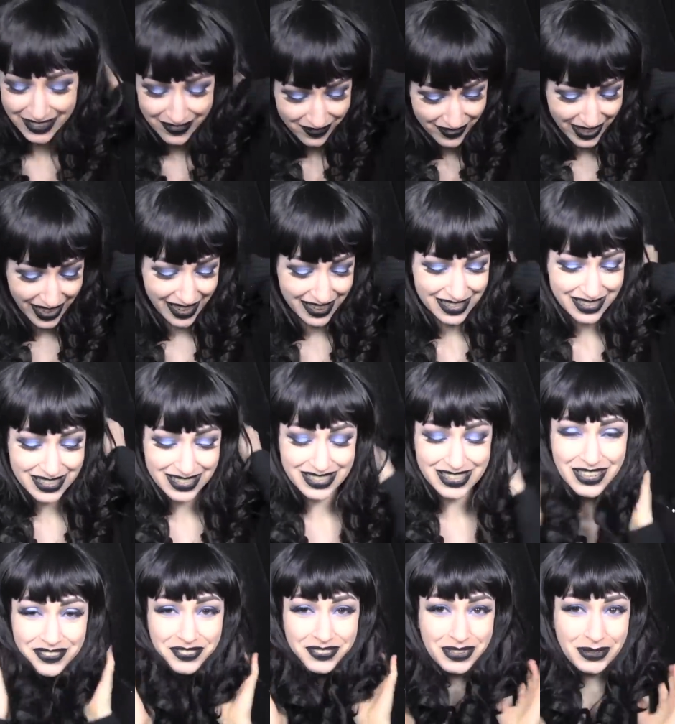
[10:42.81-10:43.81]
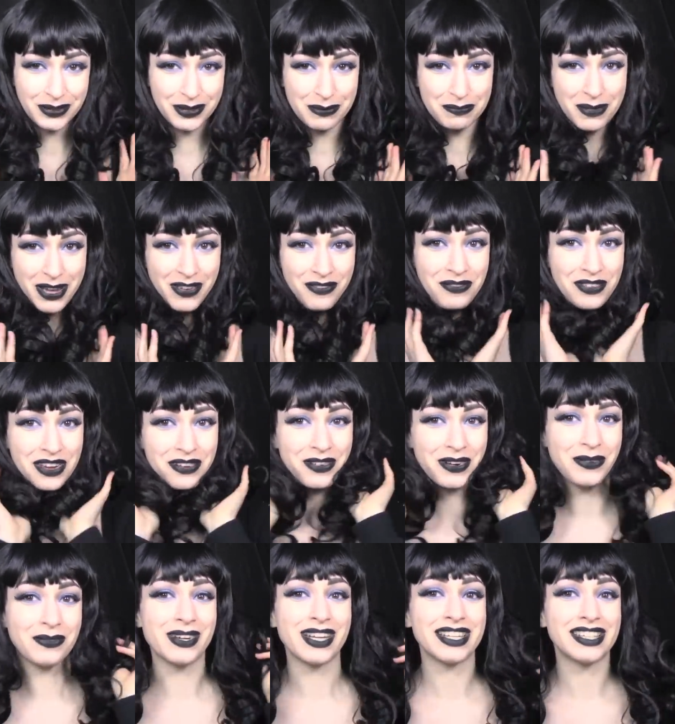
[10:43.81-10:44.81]
But yeah, this is definitely one of my
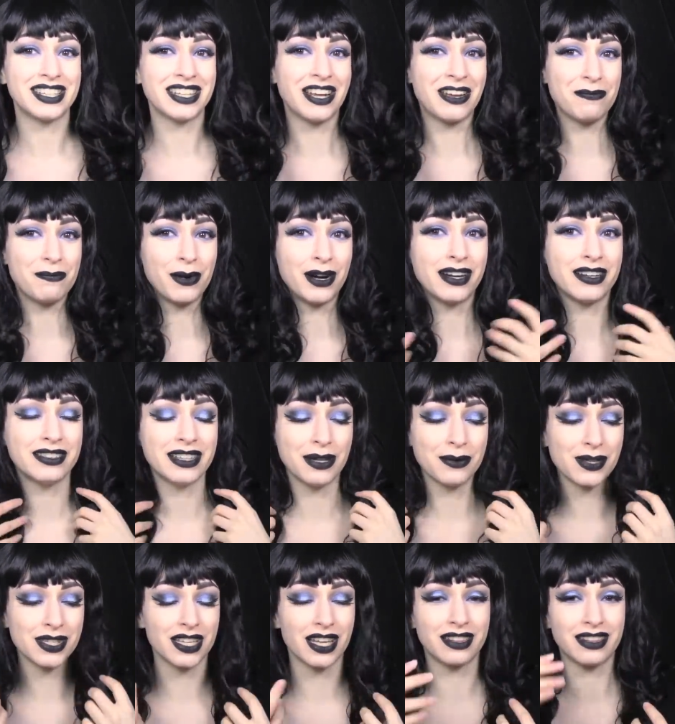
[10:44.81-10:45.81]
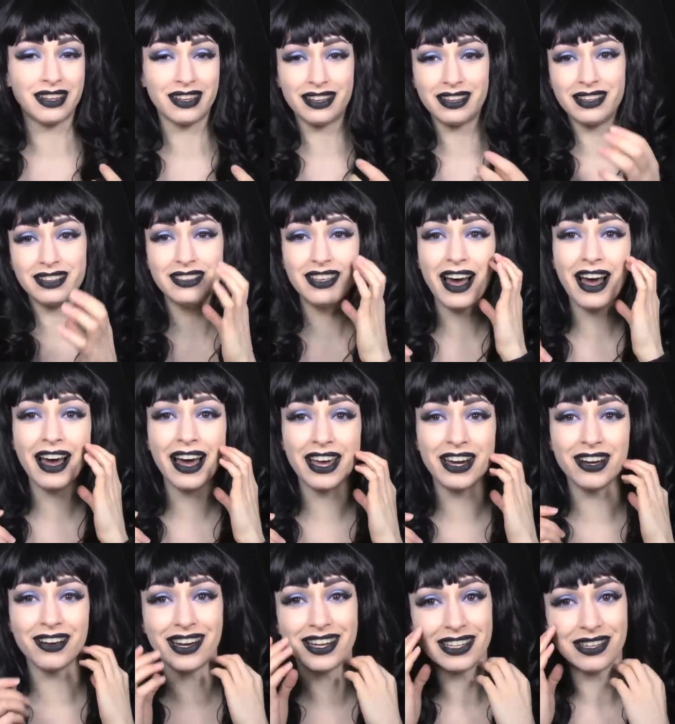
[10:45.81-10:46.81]
favorite wigs that I bought that was on the, the
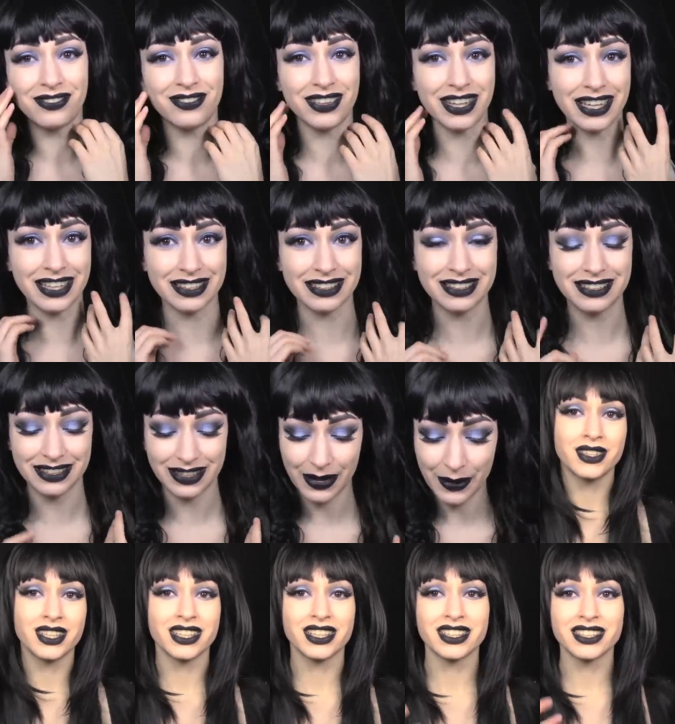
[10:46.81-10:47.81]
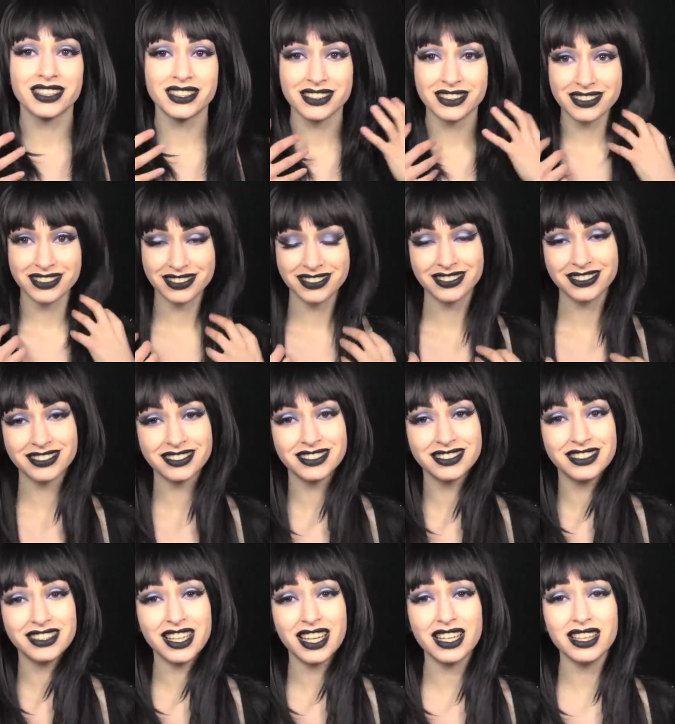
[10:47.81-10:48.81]
higher end of things.
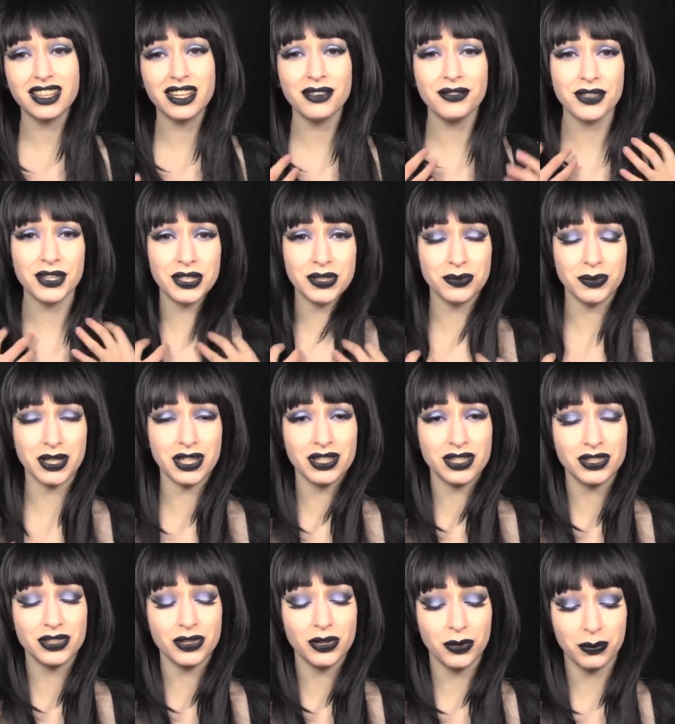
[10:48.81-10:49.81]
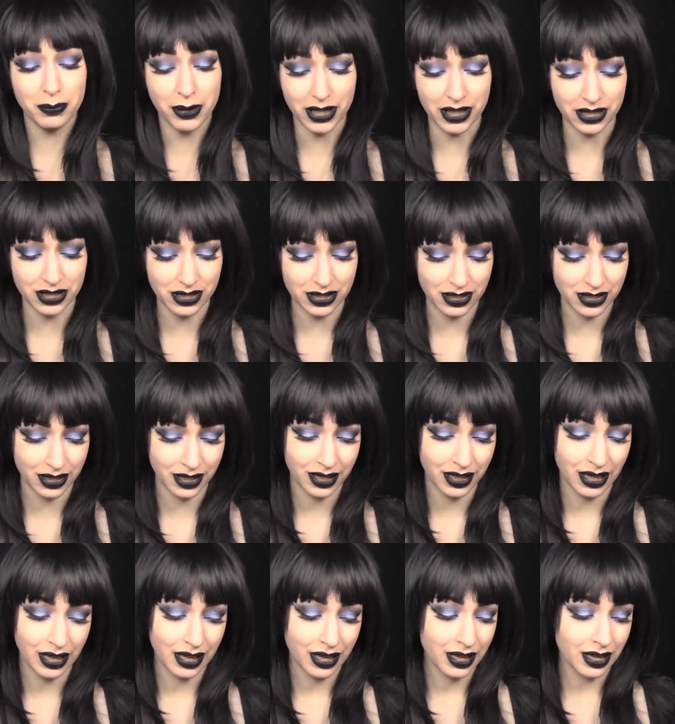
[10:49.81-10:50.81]
I love this wig so much,
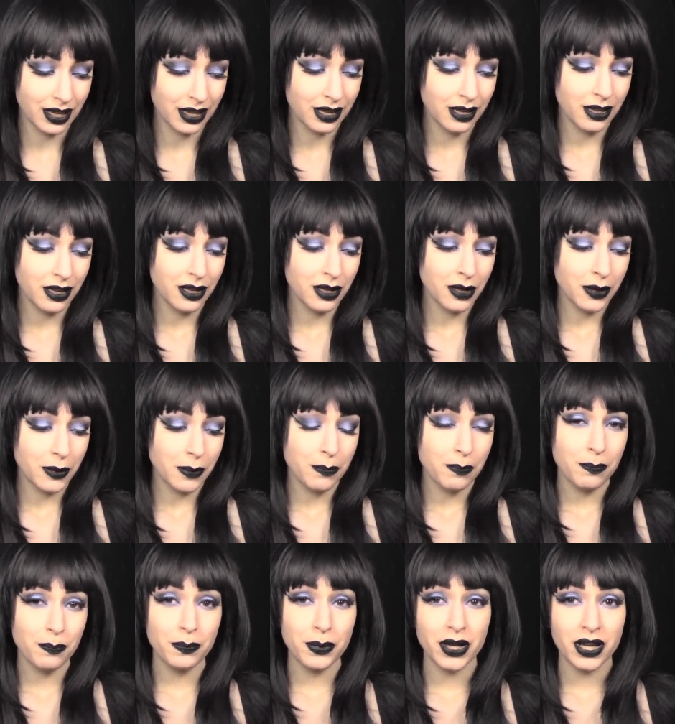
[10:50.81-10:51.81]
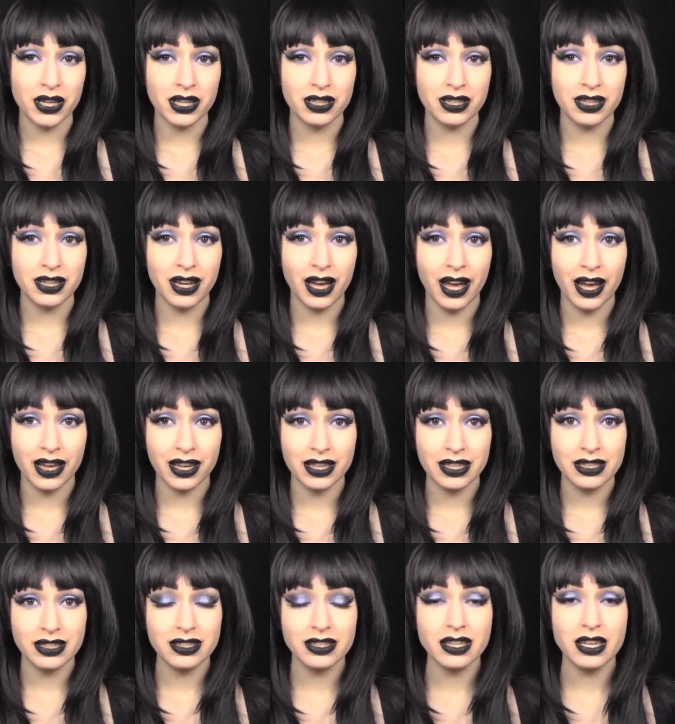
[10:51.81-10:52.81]
but it
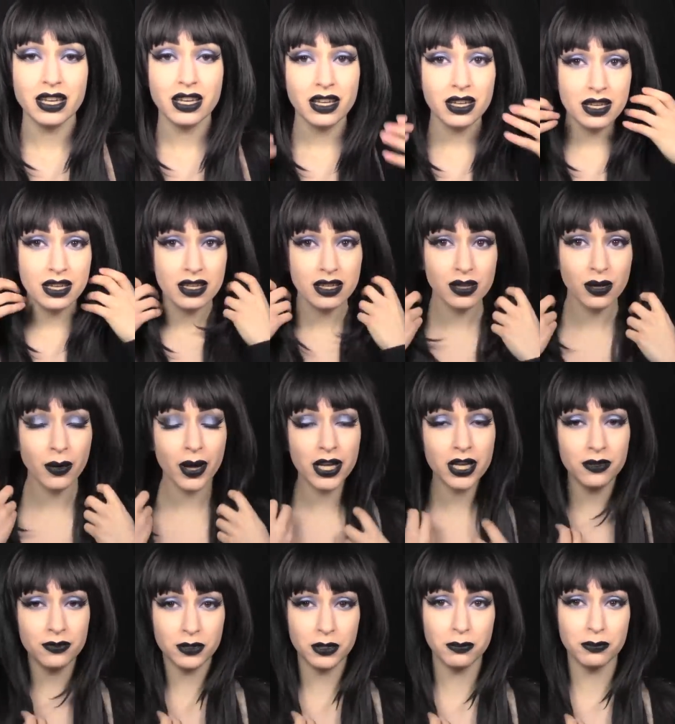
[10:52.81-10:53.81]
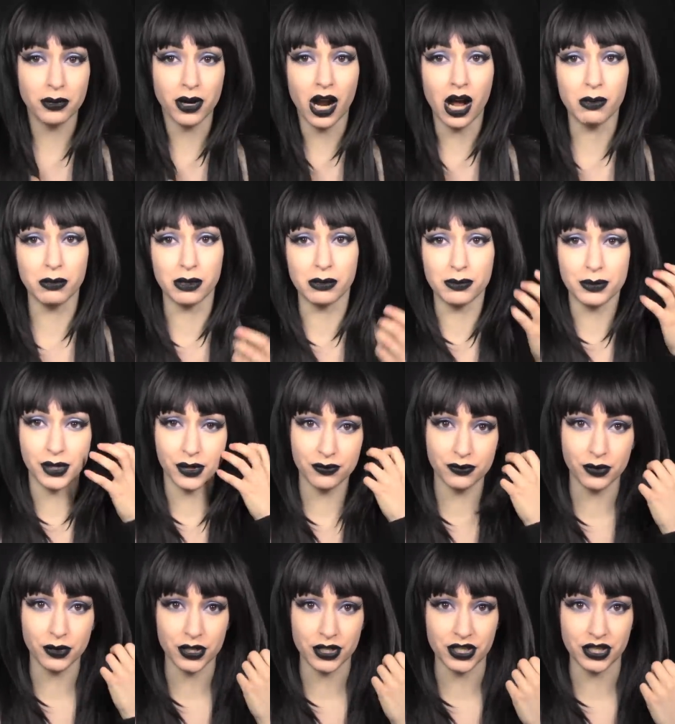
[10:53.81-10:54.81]
has quite a few problems,
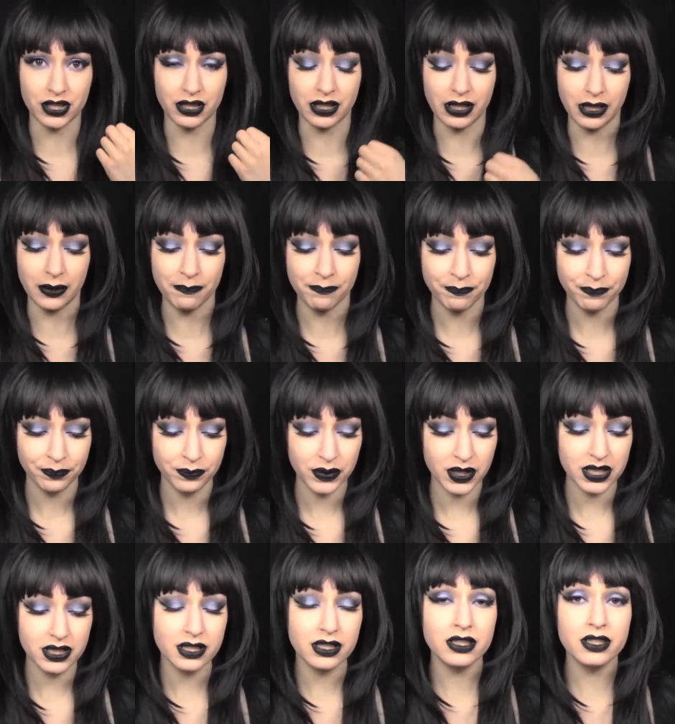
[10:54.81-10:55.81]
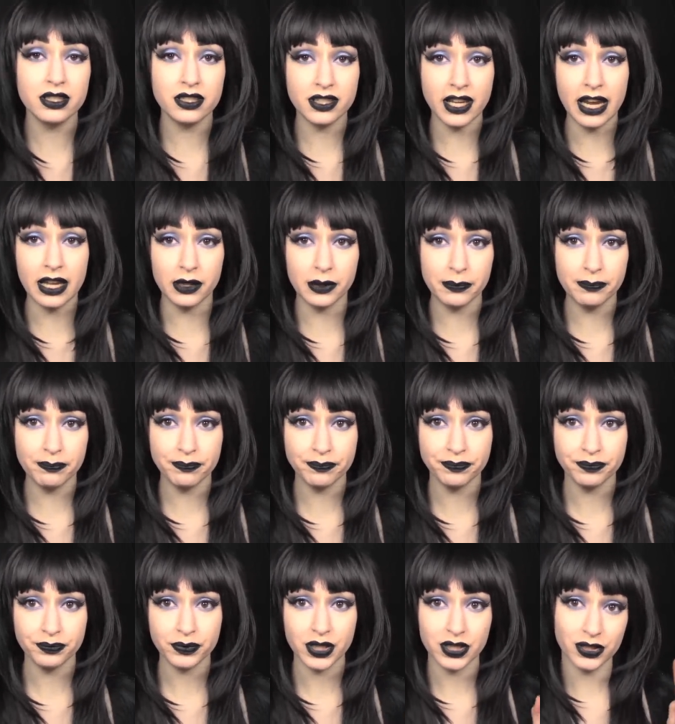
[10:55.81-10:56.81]
unfortunately. This is Salem.
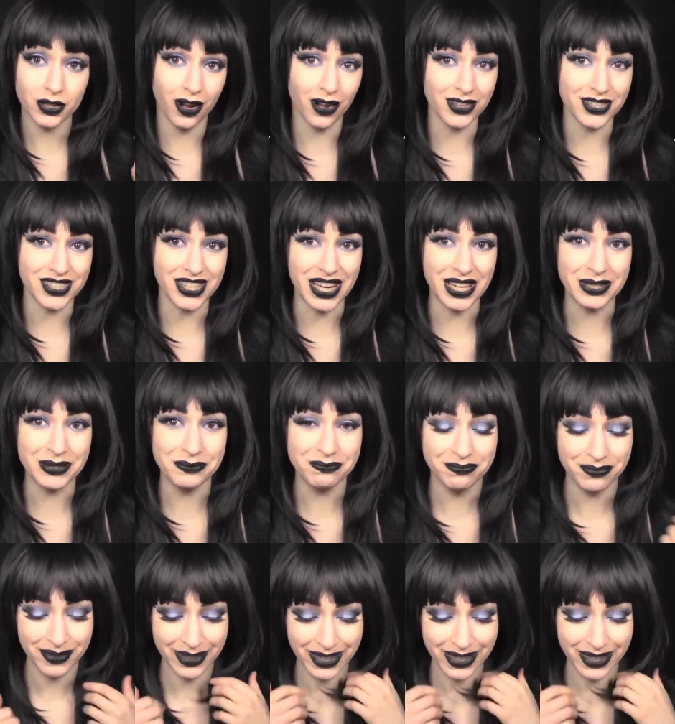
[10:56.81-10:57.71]
It's called Salem.